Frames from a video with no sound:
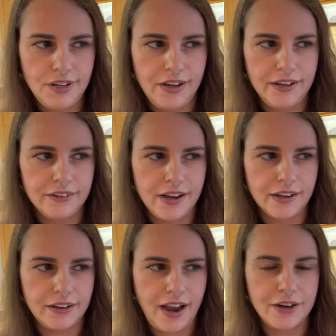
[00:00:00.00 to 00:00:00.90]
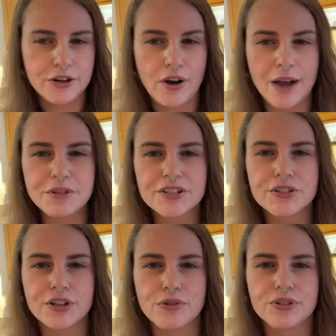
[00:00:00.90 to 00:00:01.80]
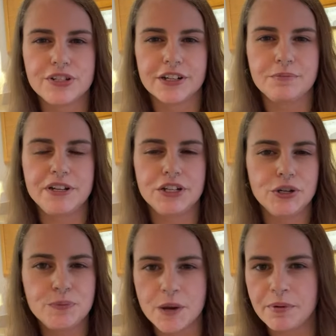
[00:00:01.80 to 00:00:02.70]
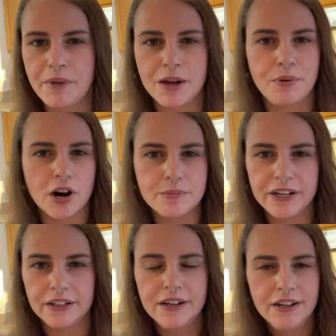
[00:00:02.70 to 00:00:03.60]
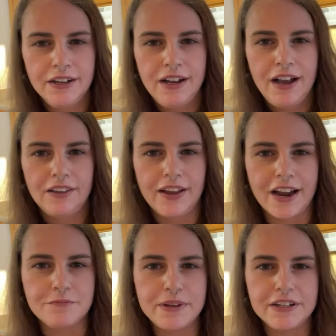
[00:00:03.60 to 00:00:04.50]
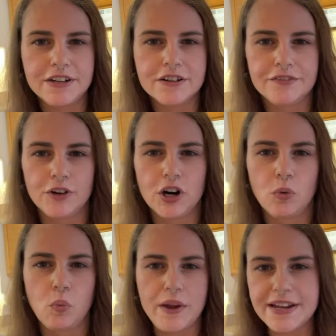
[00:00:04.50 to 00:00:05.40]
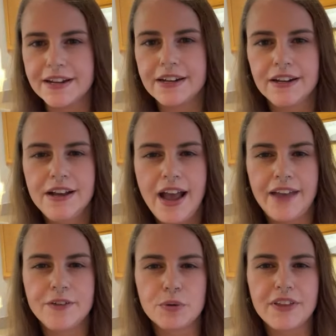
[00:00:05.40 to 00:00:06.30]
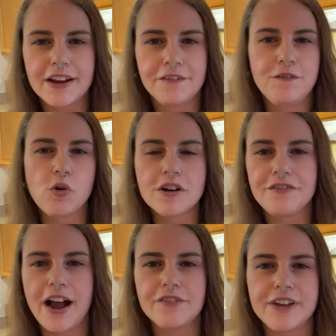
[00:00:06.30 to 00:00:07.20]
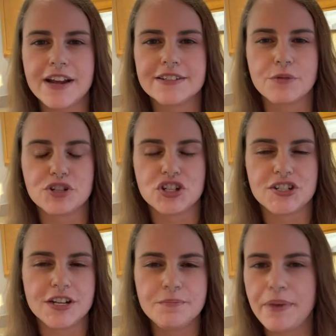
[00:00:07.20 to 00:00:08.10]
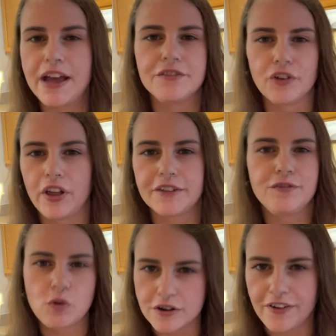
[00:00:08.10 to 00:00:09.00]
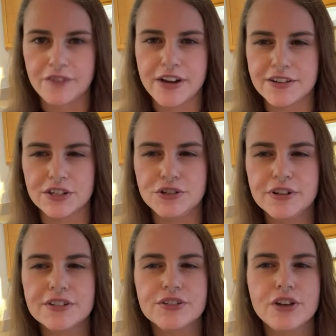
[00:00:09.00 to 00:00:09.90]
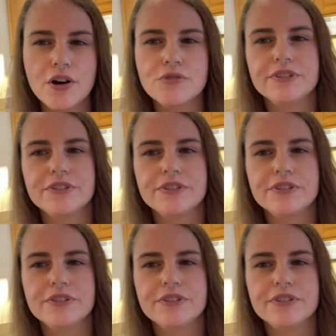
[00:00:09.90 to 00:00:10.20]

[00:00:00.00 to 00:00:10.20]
And like, I don't know. I'm just so sick of being cooped up in my apartment. Like I've been here for a week and there were like four or five days I was just in bed for like four or five days and you get so